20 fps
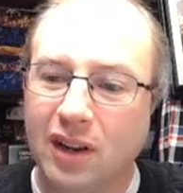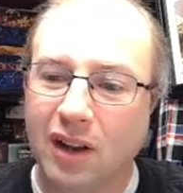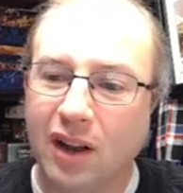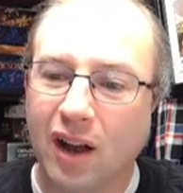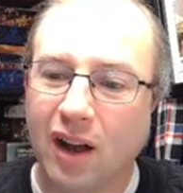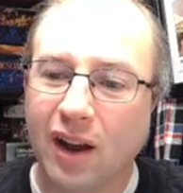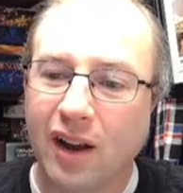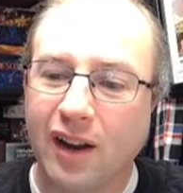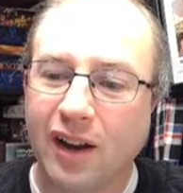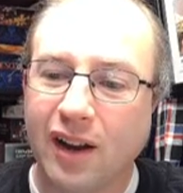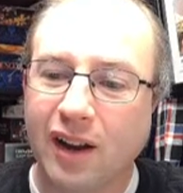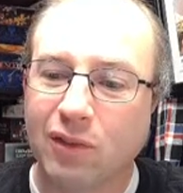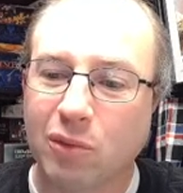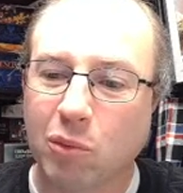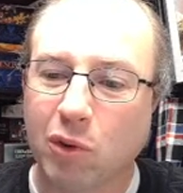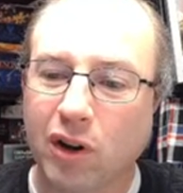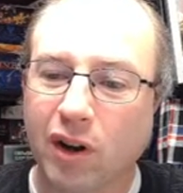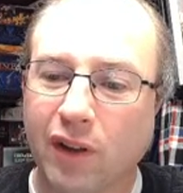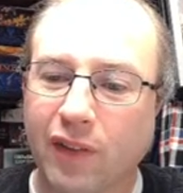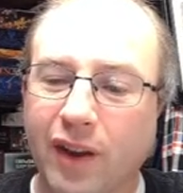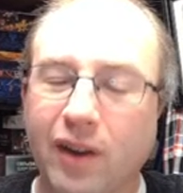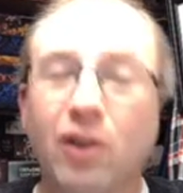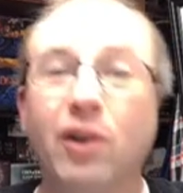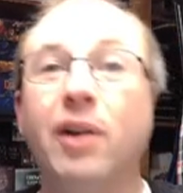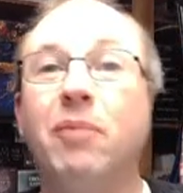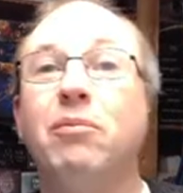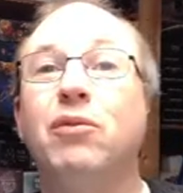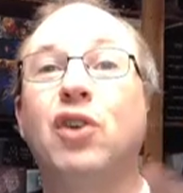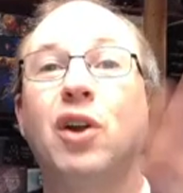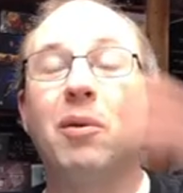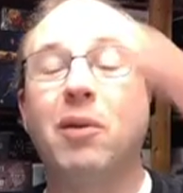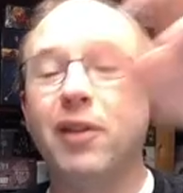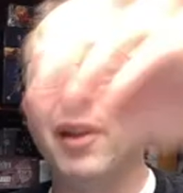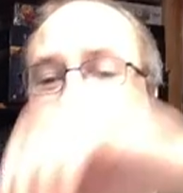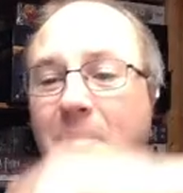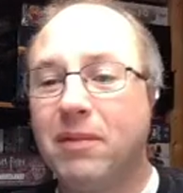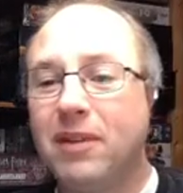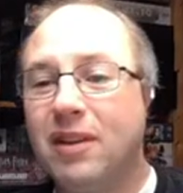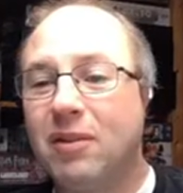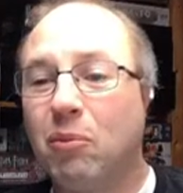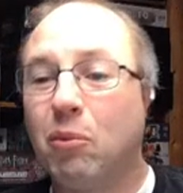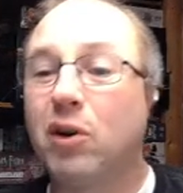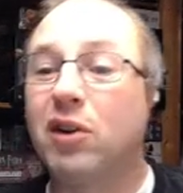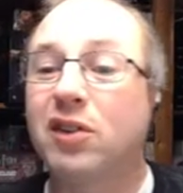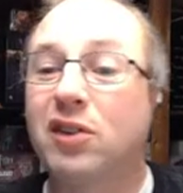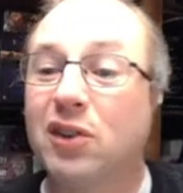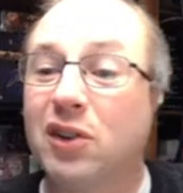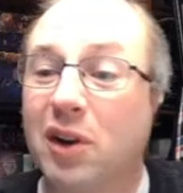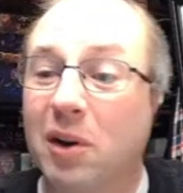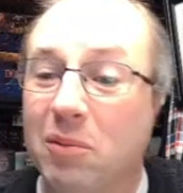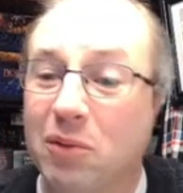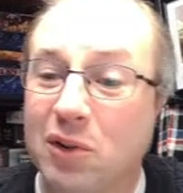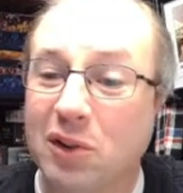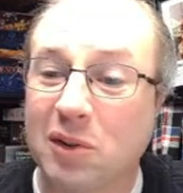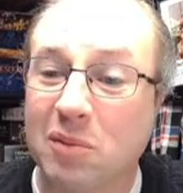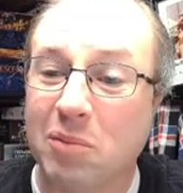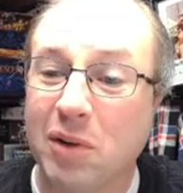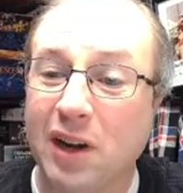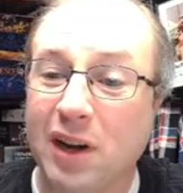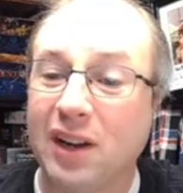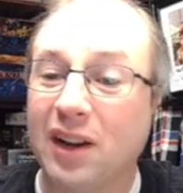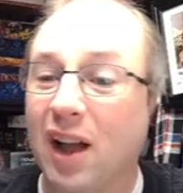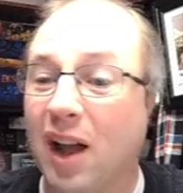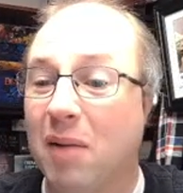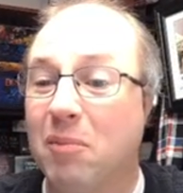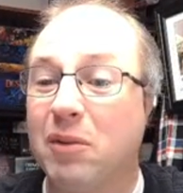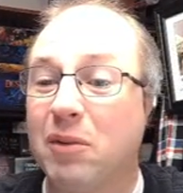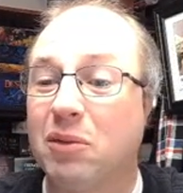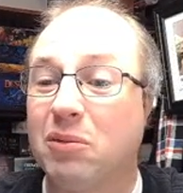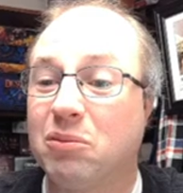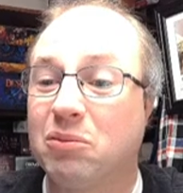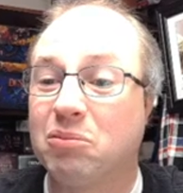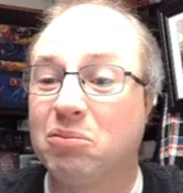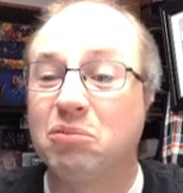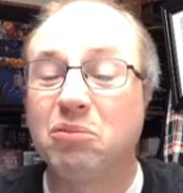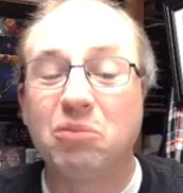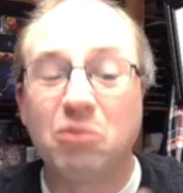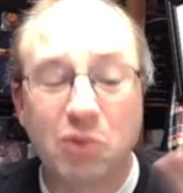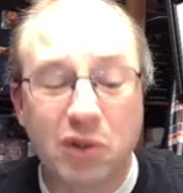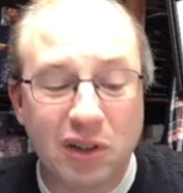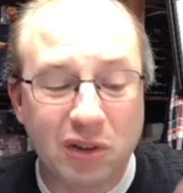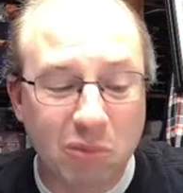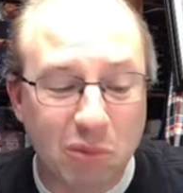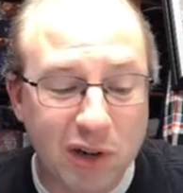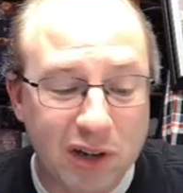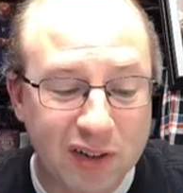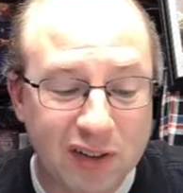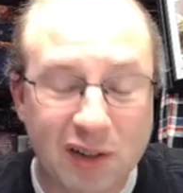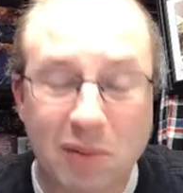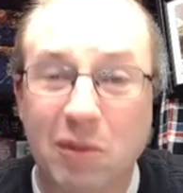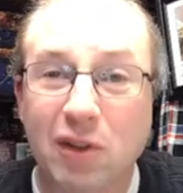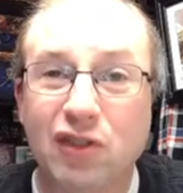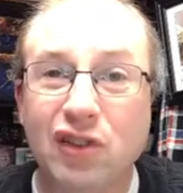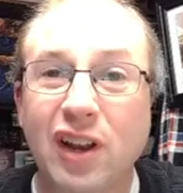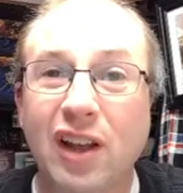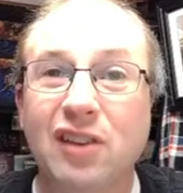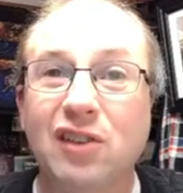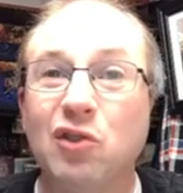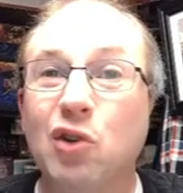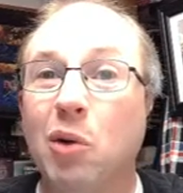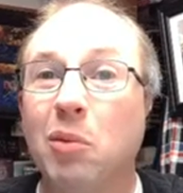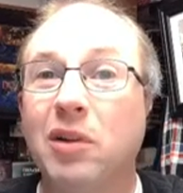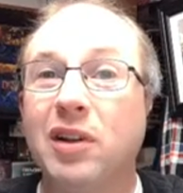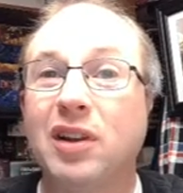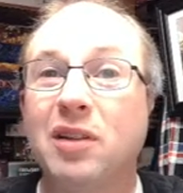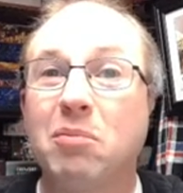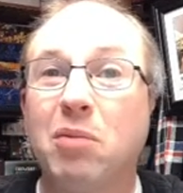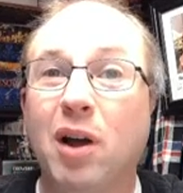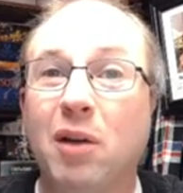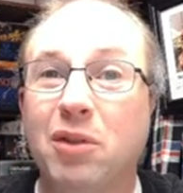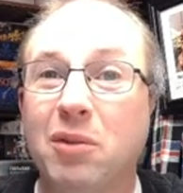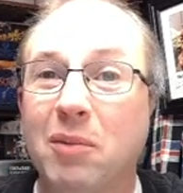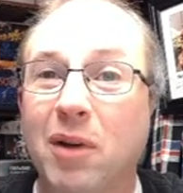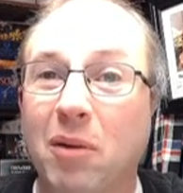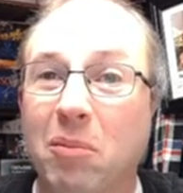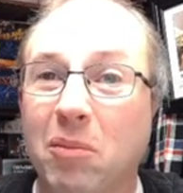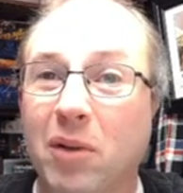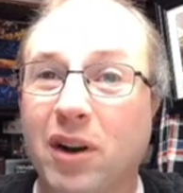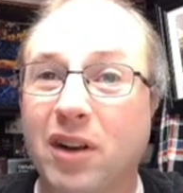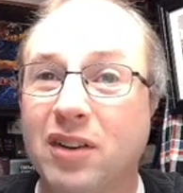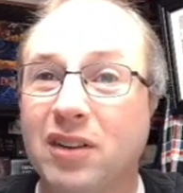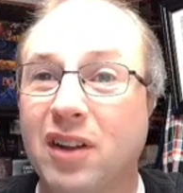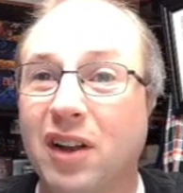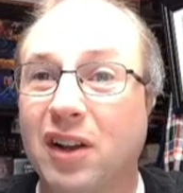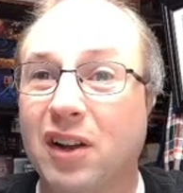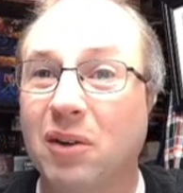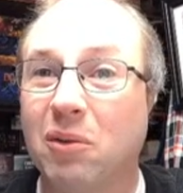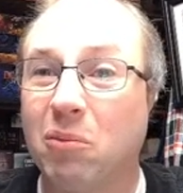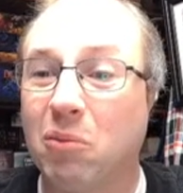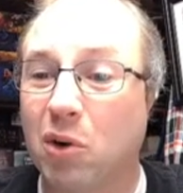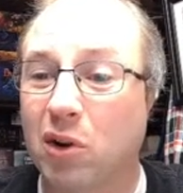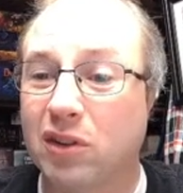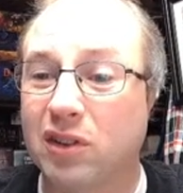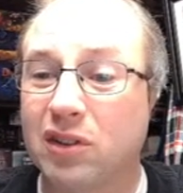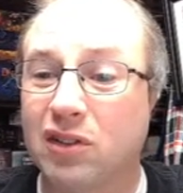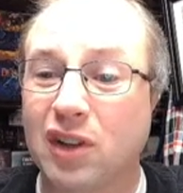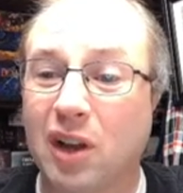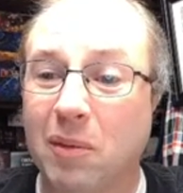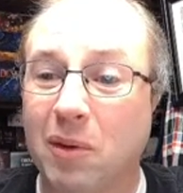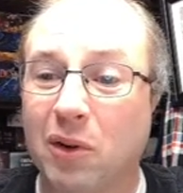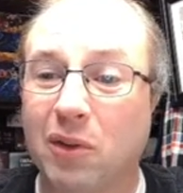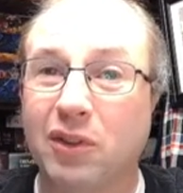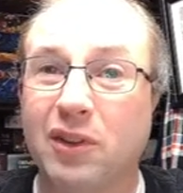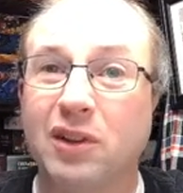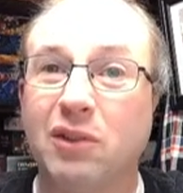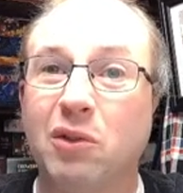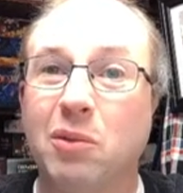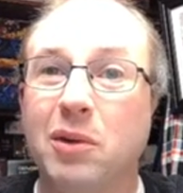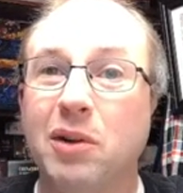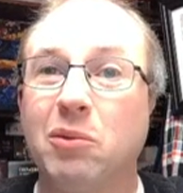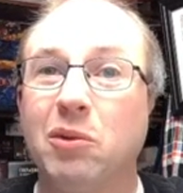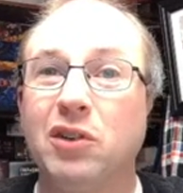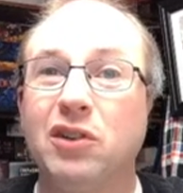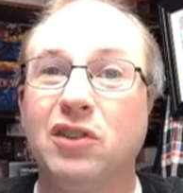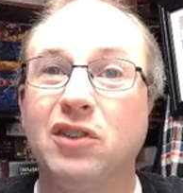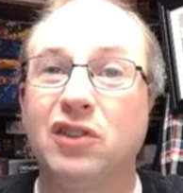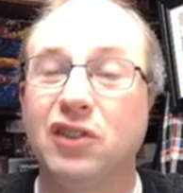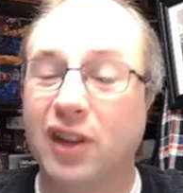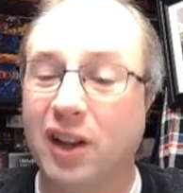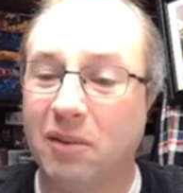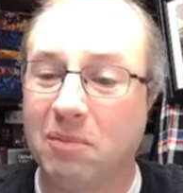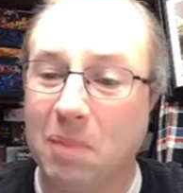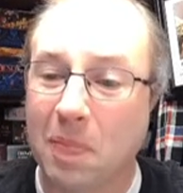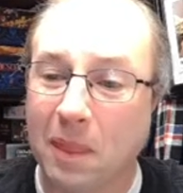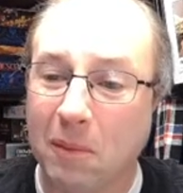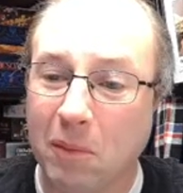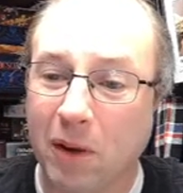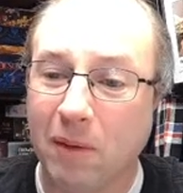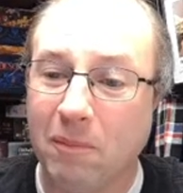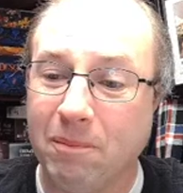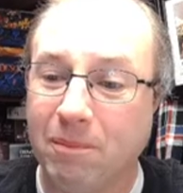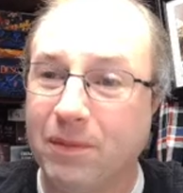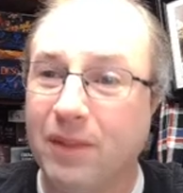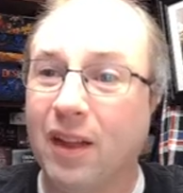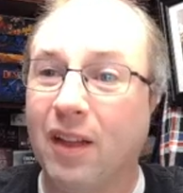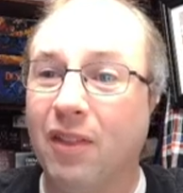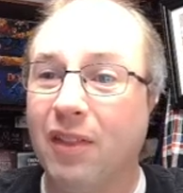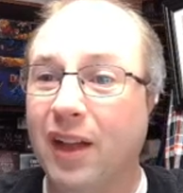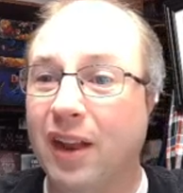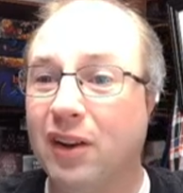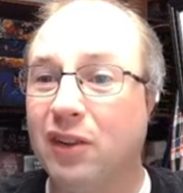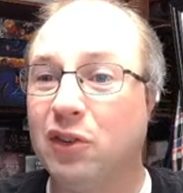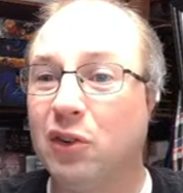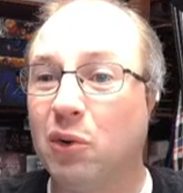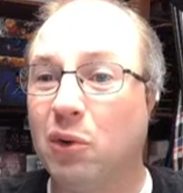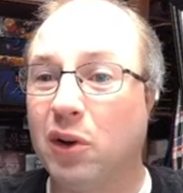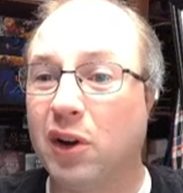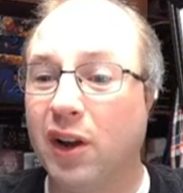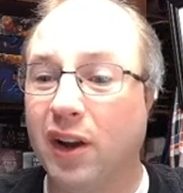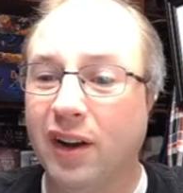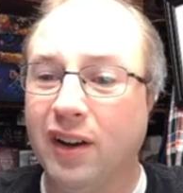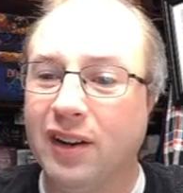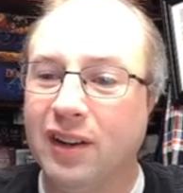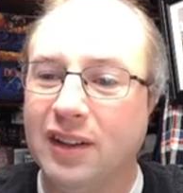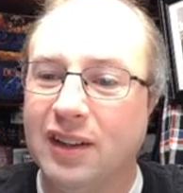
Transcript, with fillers: I have to work on that. All right, sorry about that. We're still going to do some painting. I'm going to re read some of the chats. Normally I can pop them up, but it's not going to work this time, I don't think, for me, which is sad. But that is okay.